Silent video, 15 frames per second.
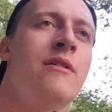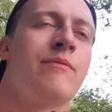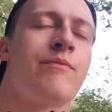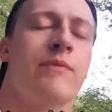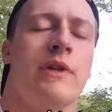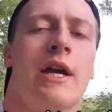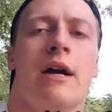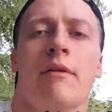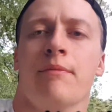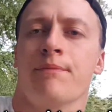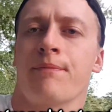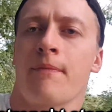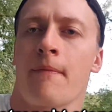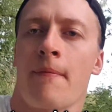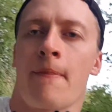Yeah,
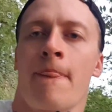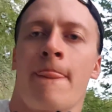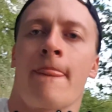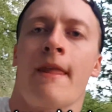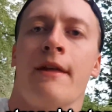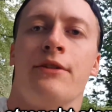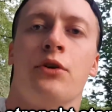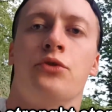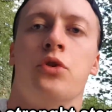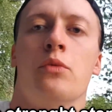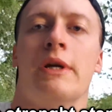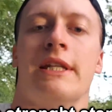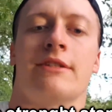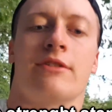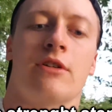total
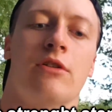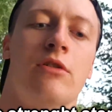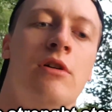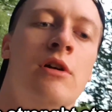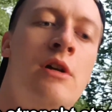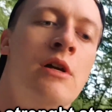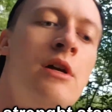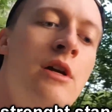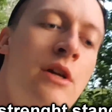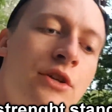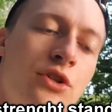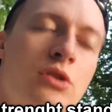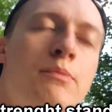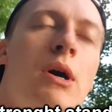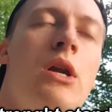weight. So
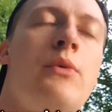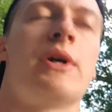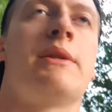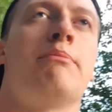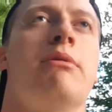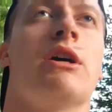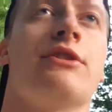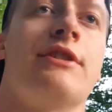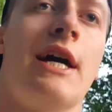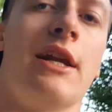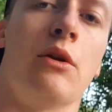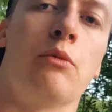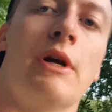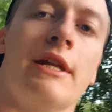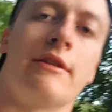your body weight plus the
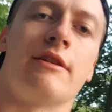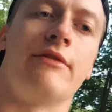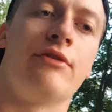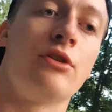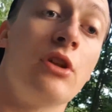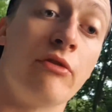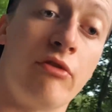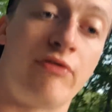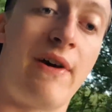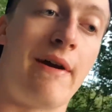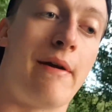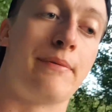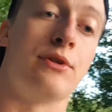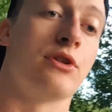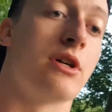added weight. If you can do it for 5
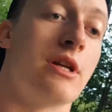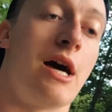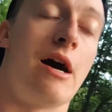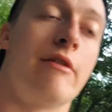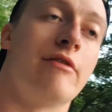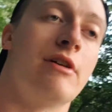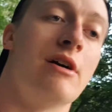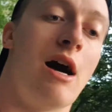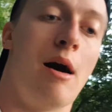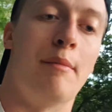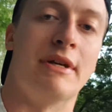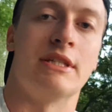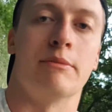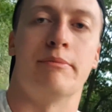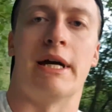reps, you're gonna have
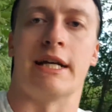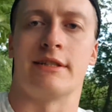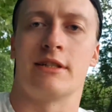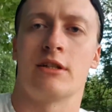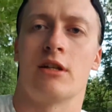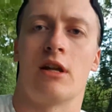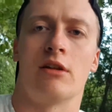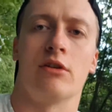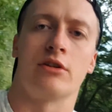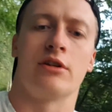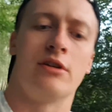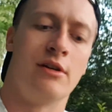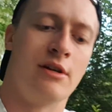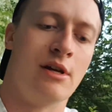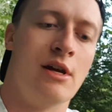amazing pecs. They're gonna look
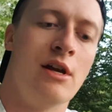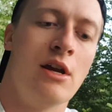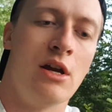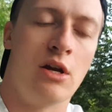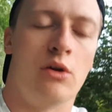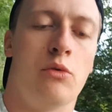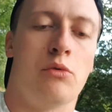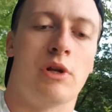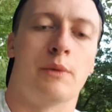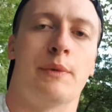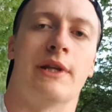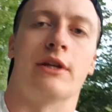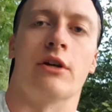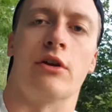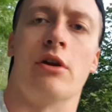
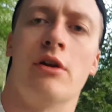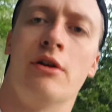really good.